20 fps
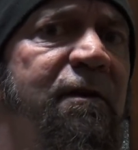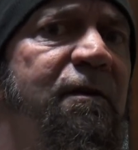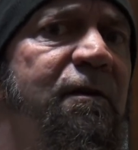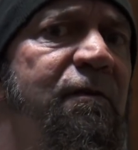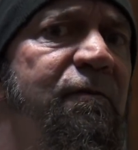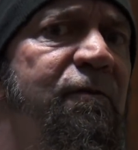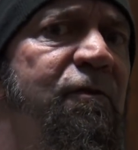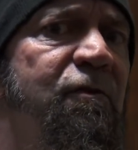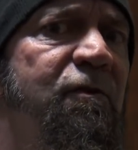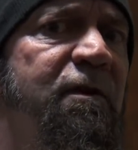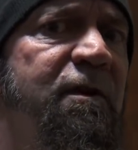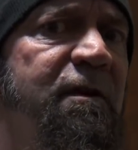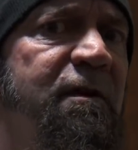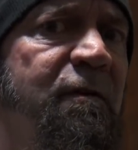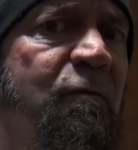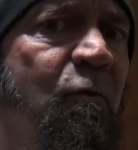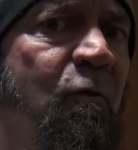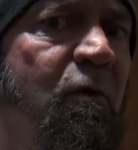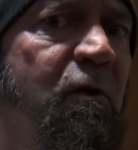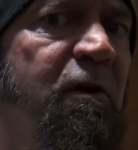they're not
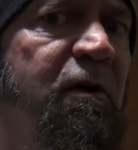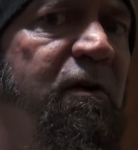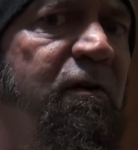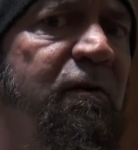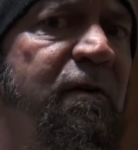really walking